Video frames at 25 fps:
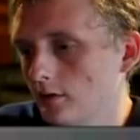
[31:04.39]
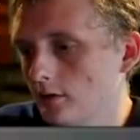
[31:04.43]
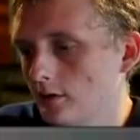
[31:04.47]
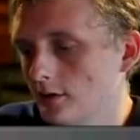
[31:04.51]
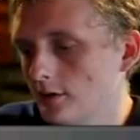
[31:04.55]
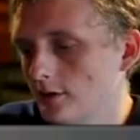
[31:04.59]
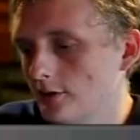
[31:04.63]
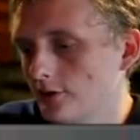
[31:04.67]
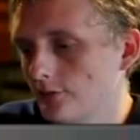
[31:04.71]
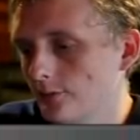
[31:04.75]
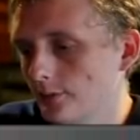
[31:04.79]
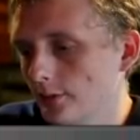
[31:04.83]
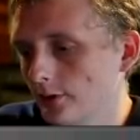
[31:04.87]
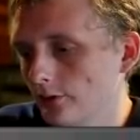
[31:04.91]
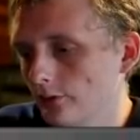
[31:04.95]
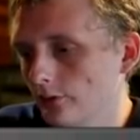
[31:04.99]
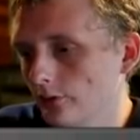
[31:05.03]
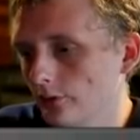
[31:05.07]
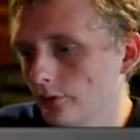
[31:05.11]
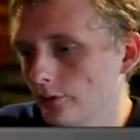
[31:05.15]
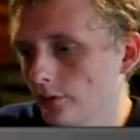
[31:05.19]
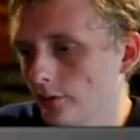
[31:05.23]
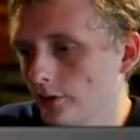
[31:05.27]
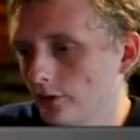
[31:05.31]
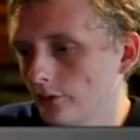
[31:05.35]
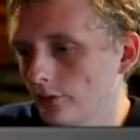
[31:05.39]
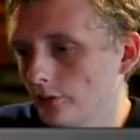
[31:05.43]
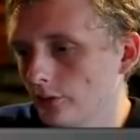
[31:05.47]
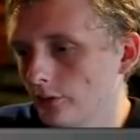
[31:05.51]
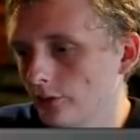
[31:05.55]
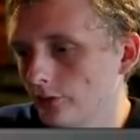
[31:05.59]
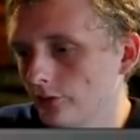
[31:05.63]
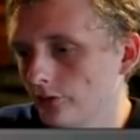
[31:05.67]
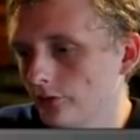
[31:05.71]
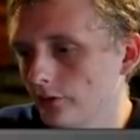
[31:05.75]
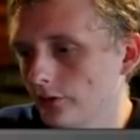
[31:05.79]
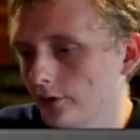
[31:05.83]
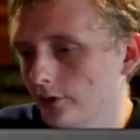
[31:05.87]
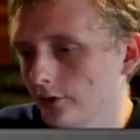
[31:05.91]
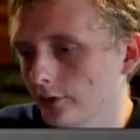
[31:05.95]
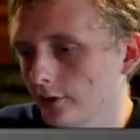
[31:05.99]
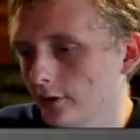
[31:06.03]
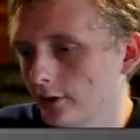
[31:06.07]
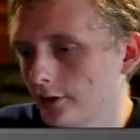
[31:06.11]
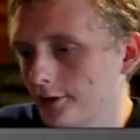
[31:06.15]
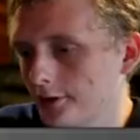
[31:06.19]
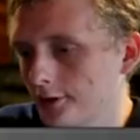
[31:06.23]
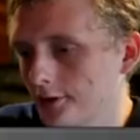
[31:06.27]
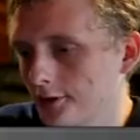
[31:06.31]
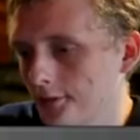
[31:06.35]
In this middle row. Middle row's feeling
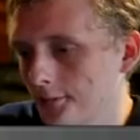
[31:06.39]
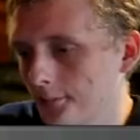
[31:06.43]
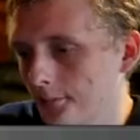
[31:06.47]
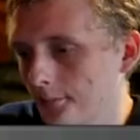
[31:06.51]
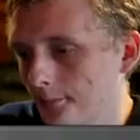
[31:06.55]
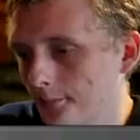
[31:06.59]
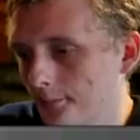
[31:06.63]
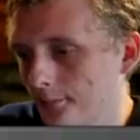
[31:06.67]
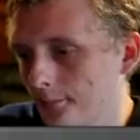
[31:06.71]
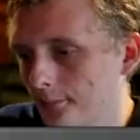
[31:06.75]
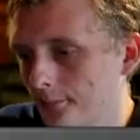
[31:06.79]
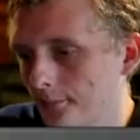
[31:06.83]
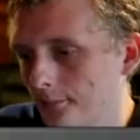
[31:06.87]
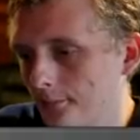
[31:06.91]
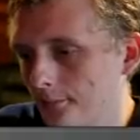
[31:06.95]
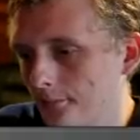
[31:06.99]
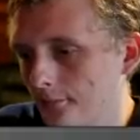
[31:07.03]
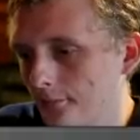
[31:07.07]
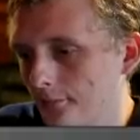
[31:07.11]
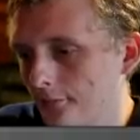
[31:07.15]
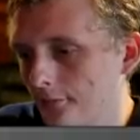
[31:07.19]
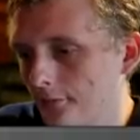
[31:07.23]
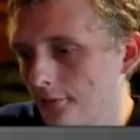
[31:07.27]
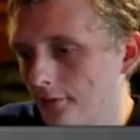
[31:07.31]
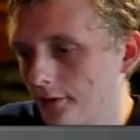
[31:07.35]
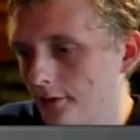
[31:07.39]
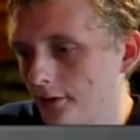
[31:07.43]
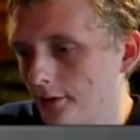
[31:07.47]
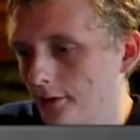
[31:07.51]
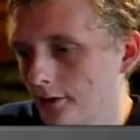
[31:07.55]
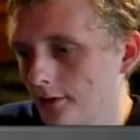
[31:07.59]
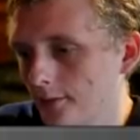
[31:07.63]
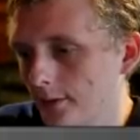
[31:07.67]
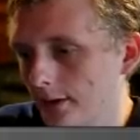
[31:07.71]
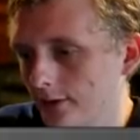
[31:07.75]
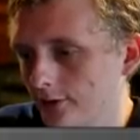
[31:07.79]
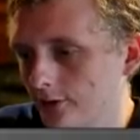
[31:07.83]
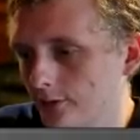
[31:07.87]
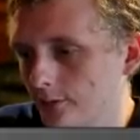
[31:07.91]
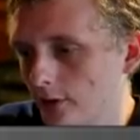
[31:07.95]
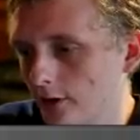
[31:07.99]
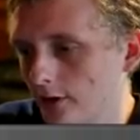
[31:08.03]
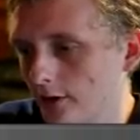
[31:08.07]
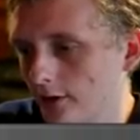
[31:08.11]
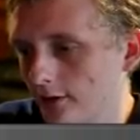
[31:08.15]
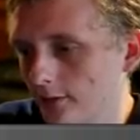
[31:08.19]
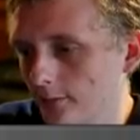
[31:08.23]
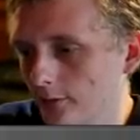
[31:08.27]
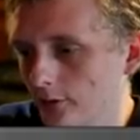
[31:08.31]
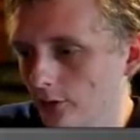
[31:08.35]
lucky. Come on, spawn
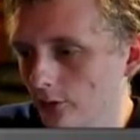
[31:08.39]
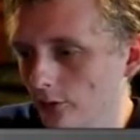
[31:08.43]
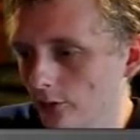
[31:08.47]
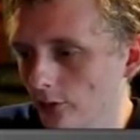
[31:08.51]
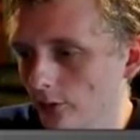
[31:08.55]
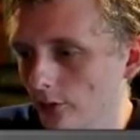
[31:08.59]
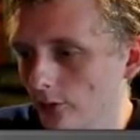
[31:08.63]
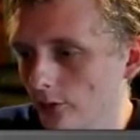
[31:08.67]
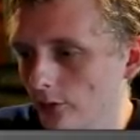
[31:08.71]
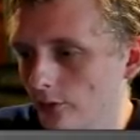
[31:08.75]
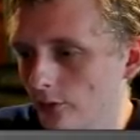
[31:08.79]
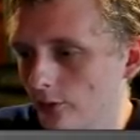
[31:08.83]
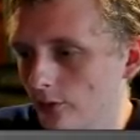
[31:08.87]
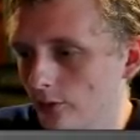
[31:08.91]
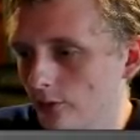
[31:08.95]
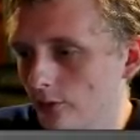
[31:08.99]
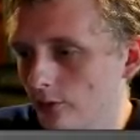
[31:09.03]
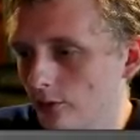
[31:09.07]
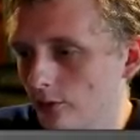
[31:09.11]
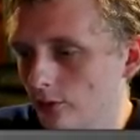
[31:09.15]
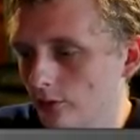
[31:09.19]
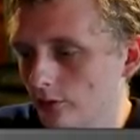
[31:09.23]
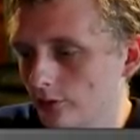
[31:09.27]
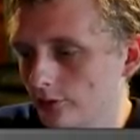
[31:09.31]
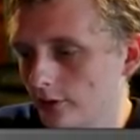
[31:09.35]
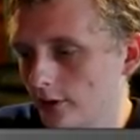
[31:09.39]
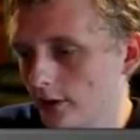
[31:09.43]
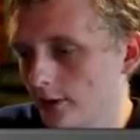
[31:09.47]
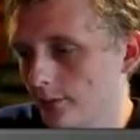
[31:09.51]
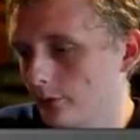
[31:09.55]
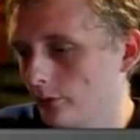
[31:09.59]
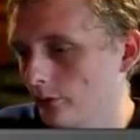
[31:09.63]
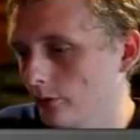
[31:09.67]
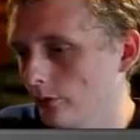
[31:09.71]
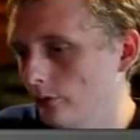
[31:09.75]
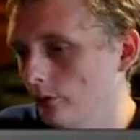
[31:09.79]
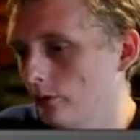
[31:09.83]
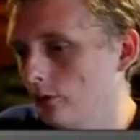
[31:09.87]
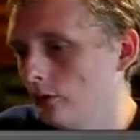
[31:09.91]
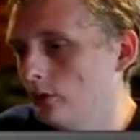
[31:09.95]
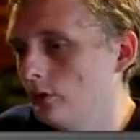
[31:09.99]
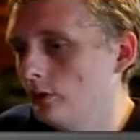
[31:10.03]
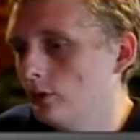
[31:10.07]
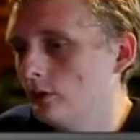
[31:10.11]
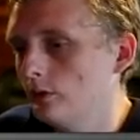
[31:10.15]
on the middle row. Or top row.